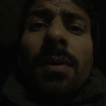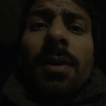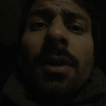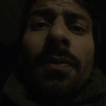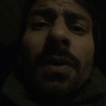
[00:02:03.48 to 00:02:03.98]

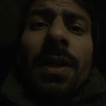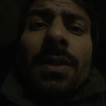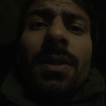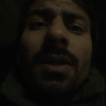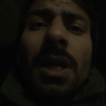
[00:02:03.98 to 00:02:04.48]

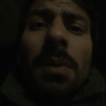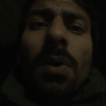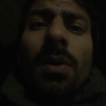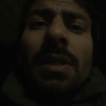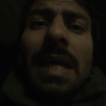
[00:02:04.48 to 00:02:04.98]
definition
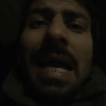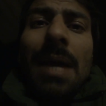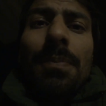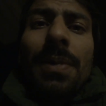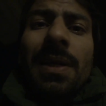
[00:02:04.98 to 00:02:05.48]
about the
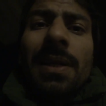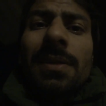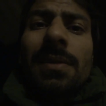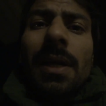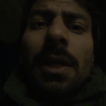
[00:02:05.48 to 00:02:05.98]

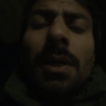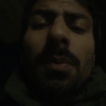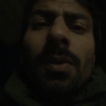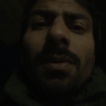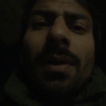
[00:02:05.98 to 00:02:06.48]
happiness and
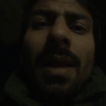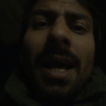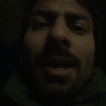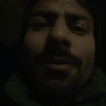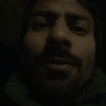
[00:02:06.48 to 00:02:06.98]
about the
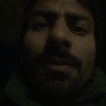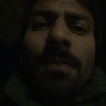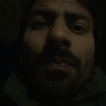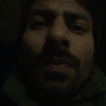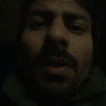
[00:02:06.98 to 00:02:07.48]
life.
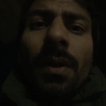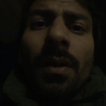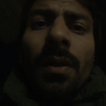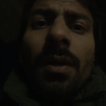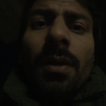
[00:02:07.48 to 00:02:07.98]

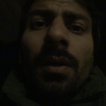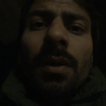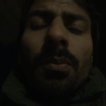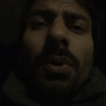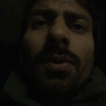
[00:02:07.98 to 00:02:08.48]

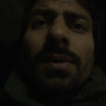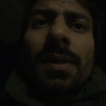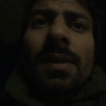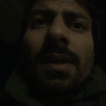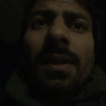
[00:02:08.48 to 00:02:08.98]
Because
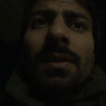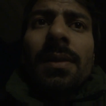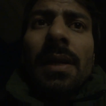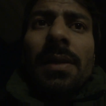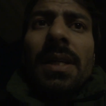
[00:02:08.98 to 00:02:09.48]
they think
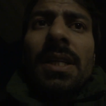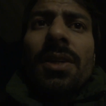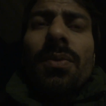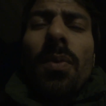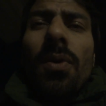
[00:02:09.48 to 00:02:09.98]
that
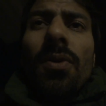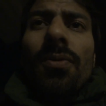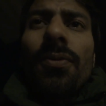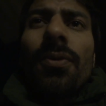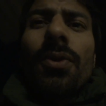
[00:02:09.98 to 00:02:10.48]
eating more
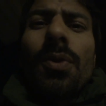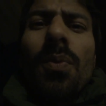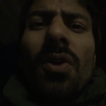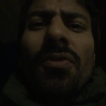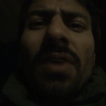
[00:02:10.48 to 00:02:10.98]
food,
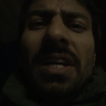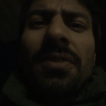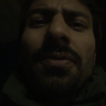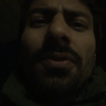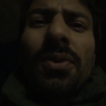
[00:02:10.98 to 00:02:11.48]
more fatty
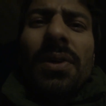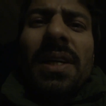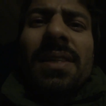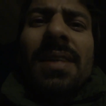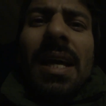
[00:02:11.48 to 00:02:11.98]

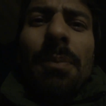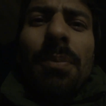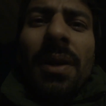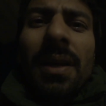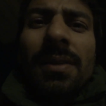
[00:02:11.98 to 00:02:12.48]
food is the
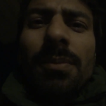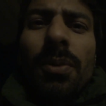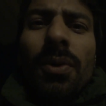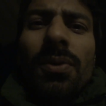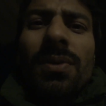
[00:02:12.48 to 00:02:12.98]
happiness.
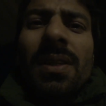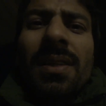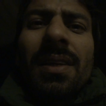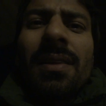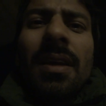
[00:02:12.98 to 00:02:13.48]
Because they
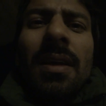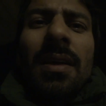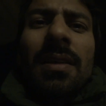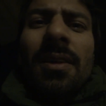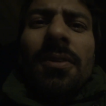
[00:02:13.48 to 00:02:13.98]
think
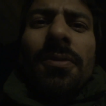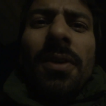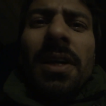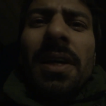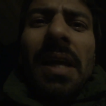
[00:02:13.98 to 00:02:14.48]
that
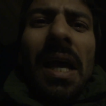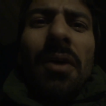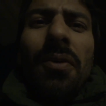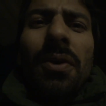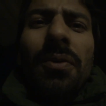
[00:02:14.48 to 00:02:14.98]
fucking
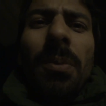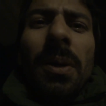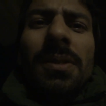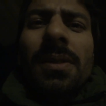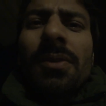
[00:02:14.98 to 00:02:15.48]
every
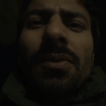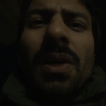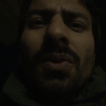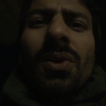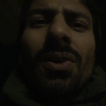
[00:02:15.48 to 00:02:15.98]
person
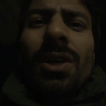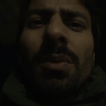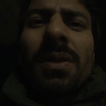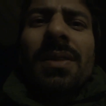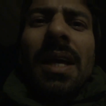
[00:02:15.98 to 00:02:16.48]
without
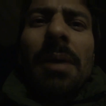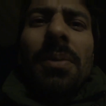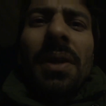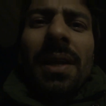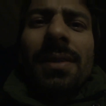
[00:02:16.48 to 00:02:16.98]
condom is the
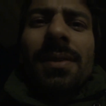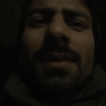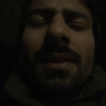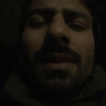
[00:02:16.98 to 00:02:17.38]
happiness.